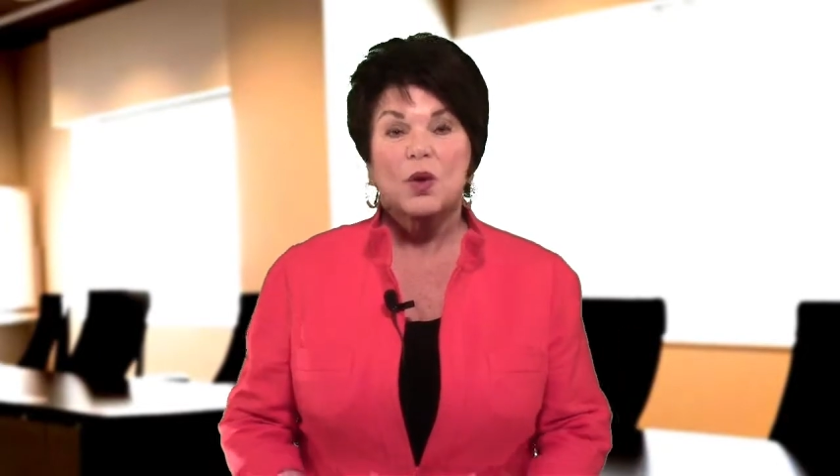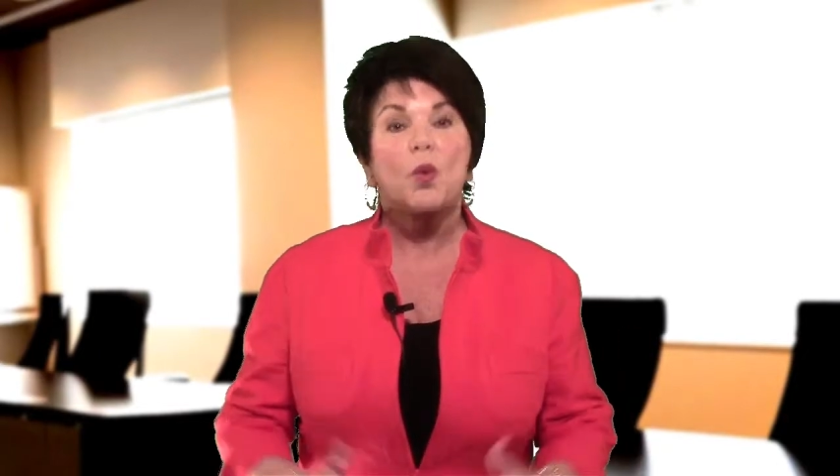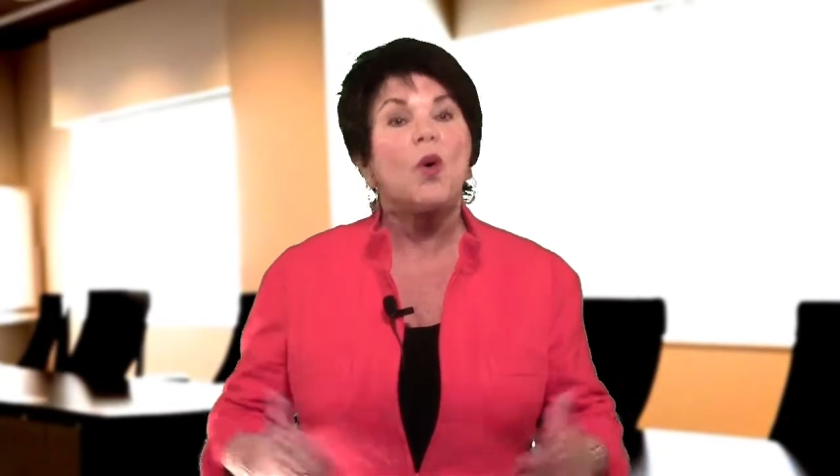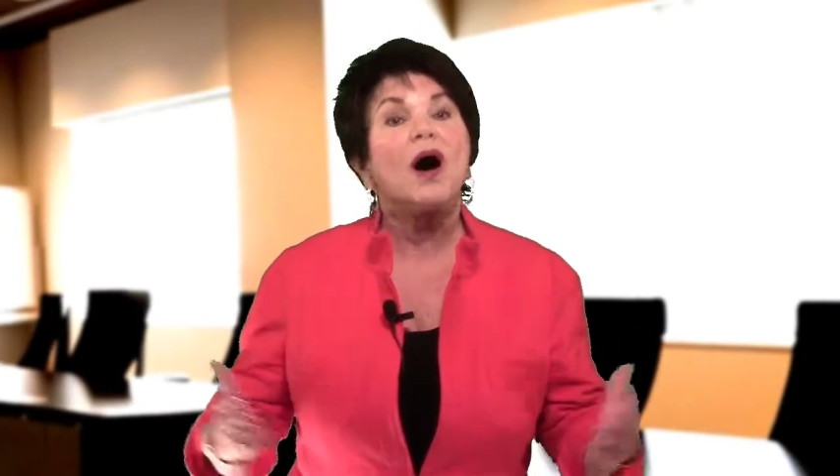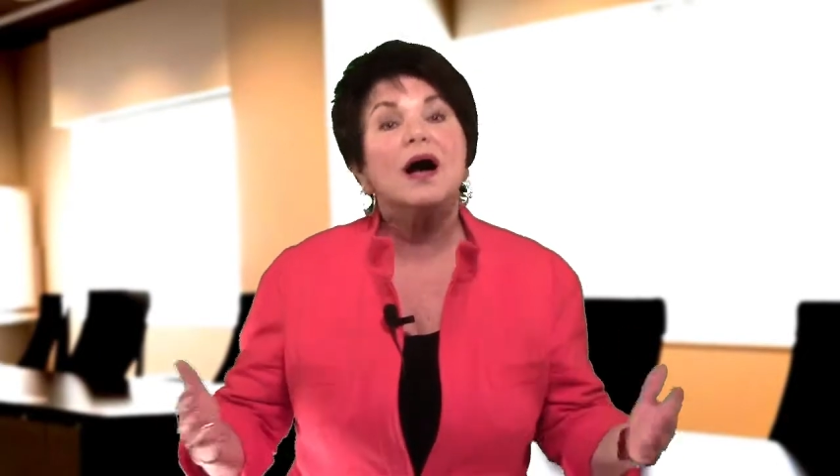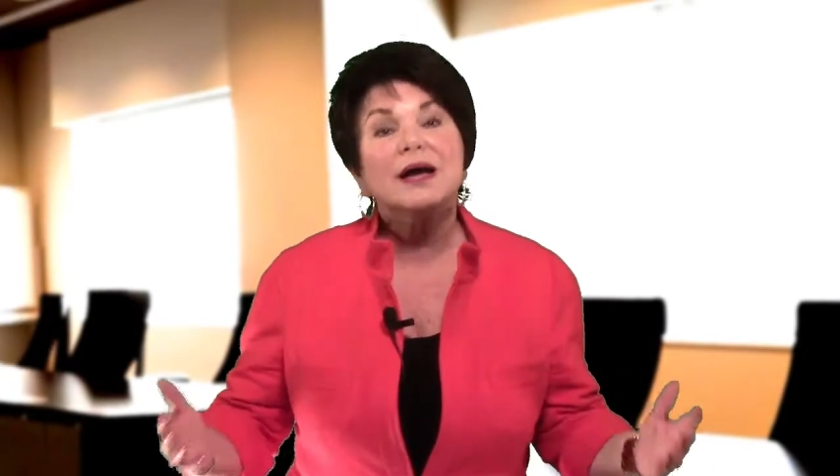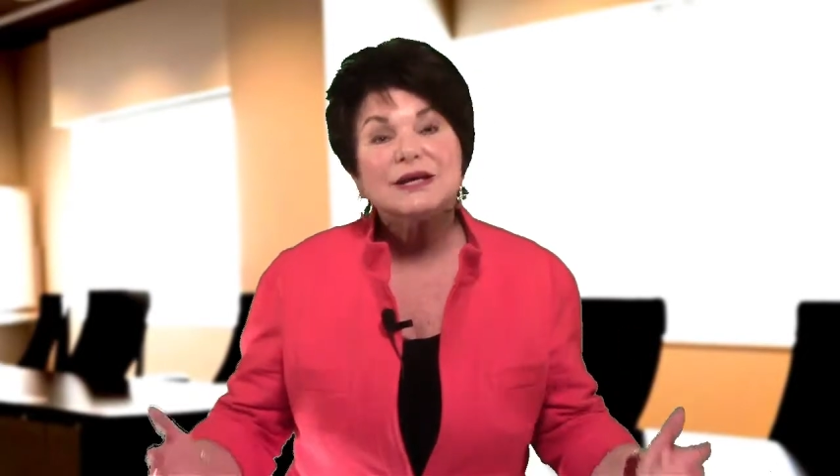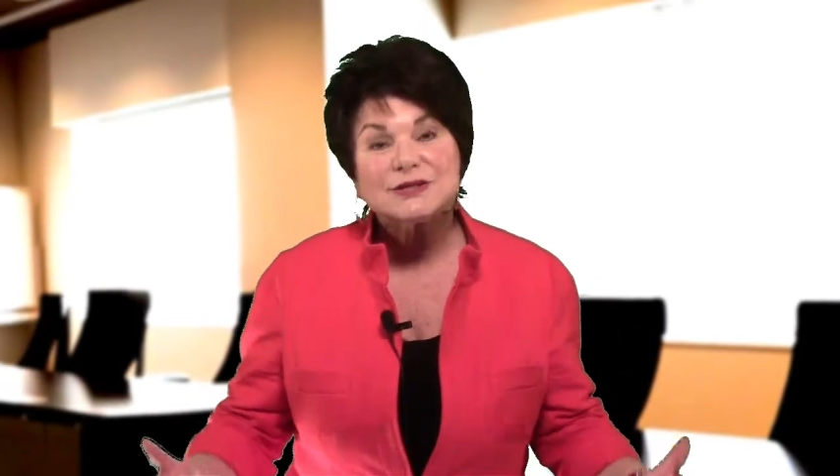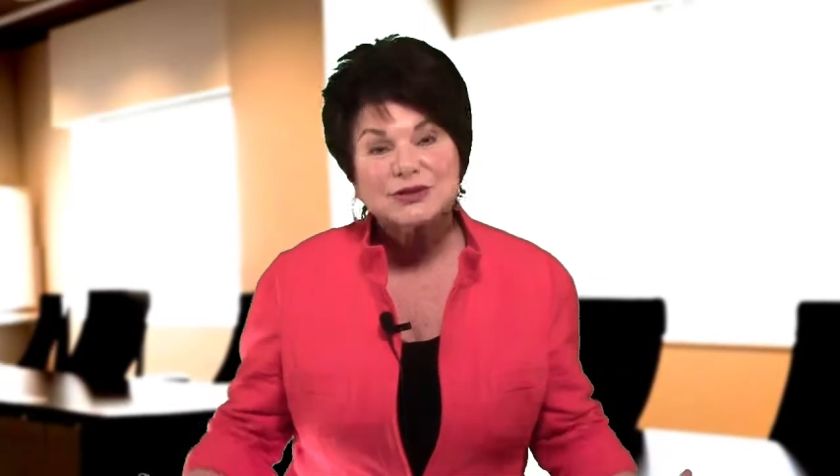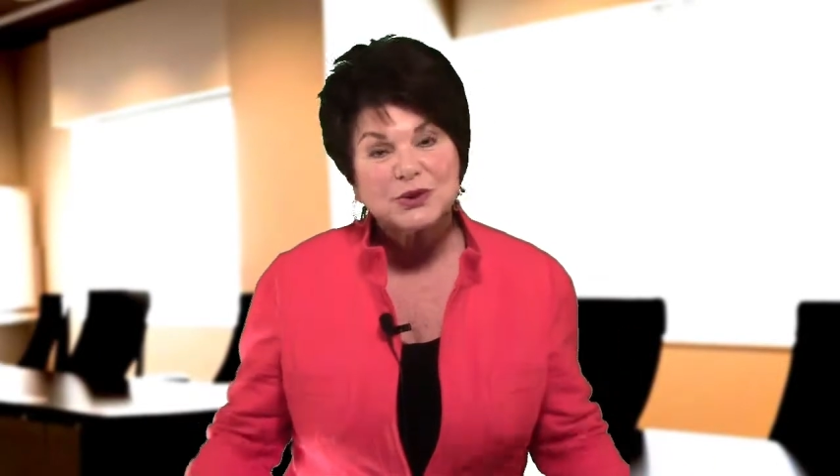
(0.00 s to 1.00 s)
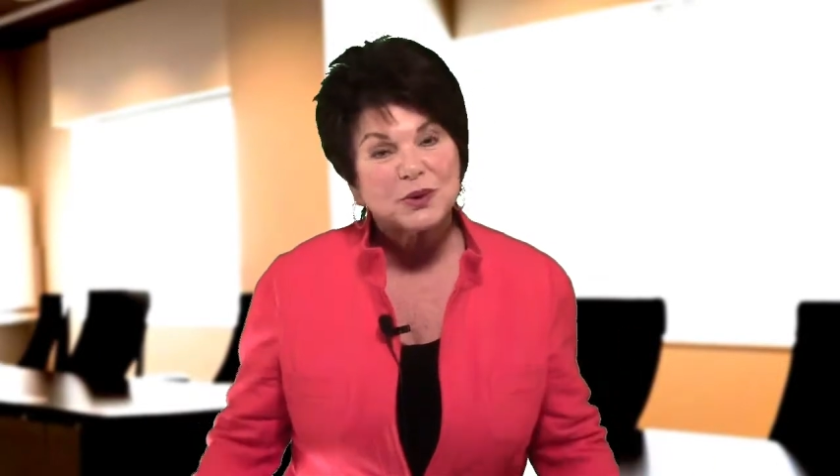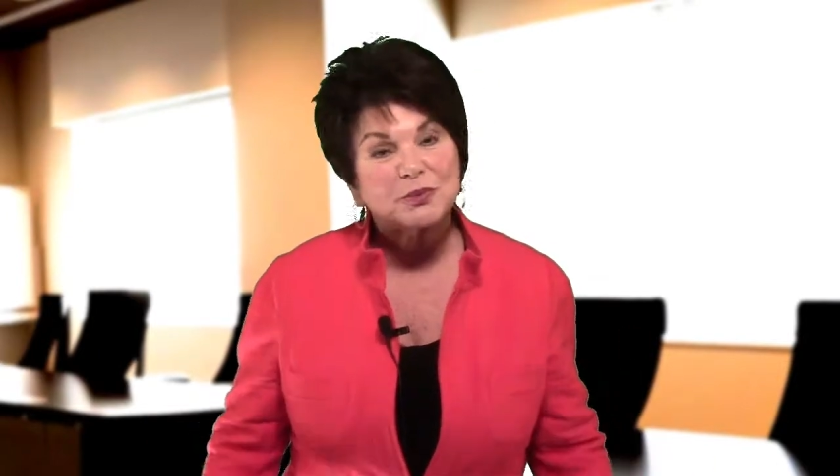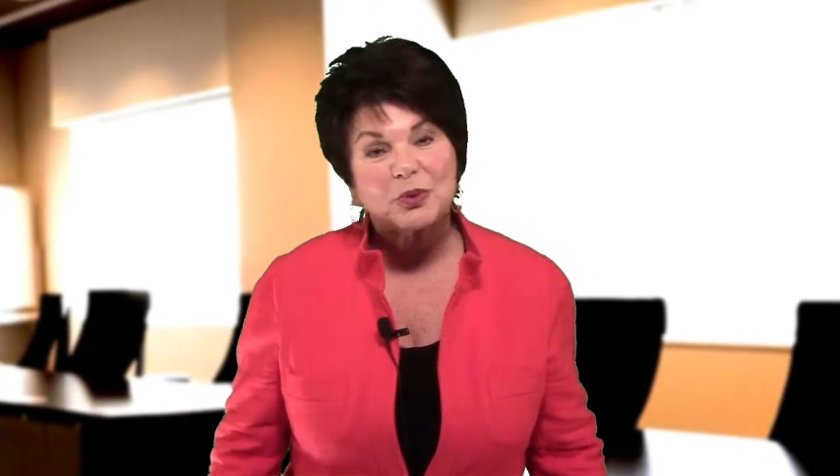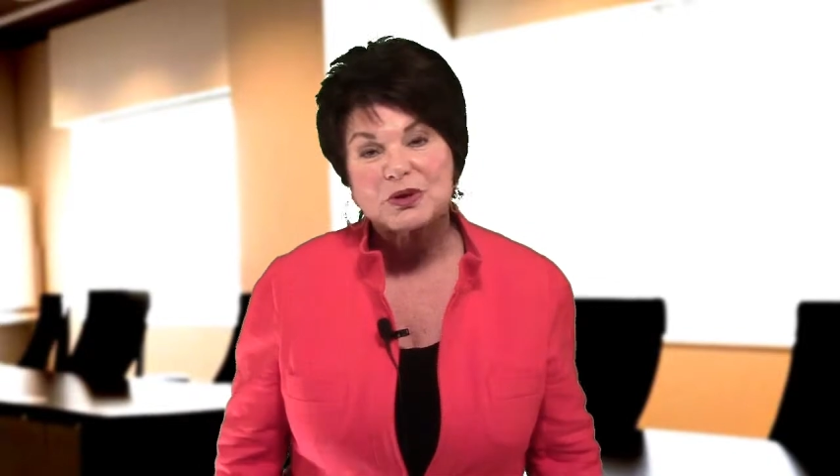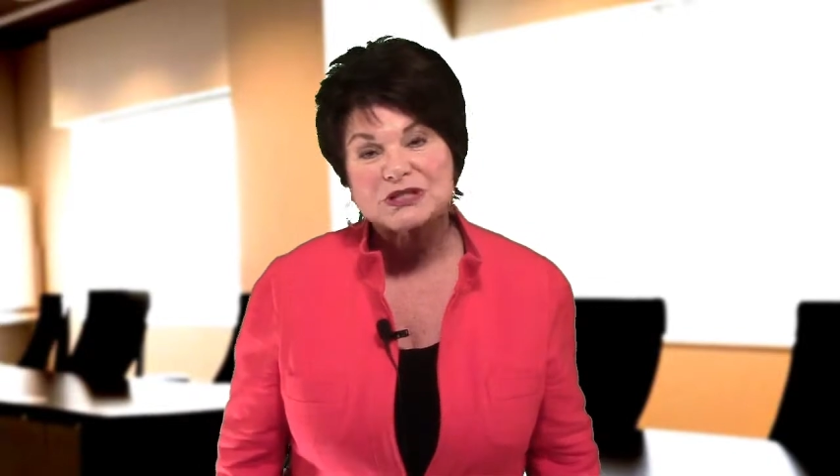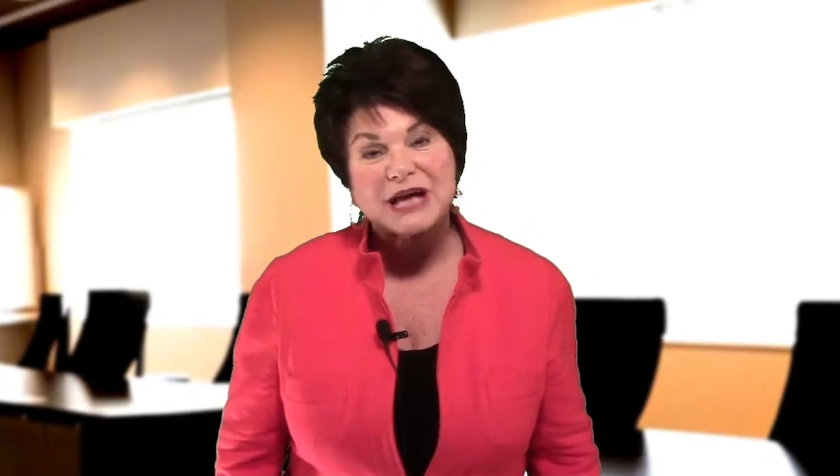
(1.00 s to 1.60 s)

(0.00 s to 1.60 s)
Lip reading: why is it so important